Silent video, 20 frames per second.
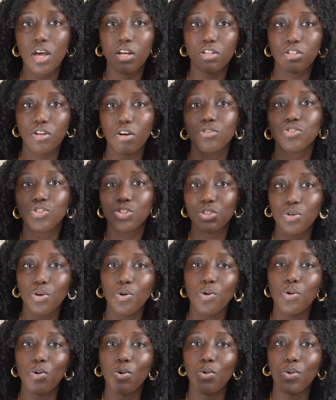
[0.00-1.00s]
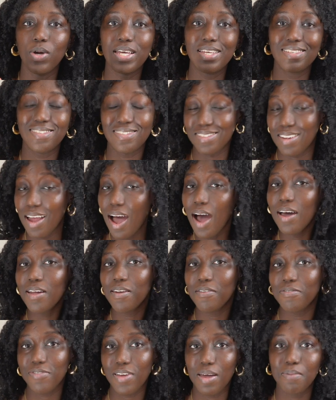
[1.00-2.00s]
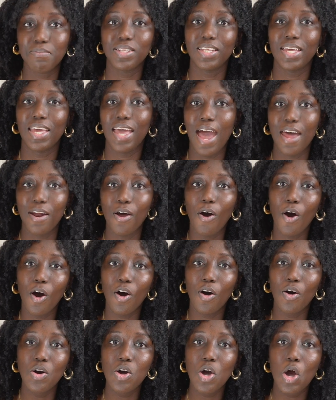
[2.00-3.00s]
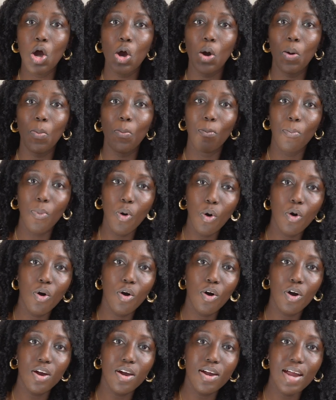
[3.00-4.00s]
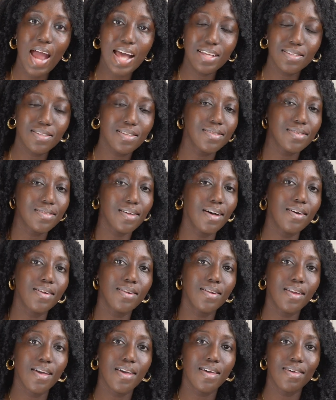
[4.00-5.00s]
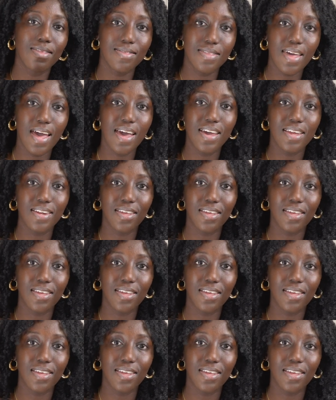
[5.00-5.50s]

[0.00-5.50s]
Dongju, who is not family at all, more as a son than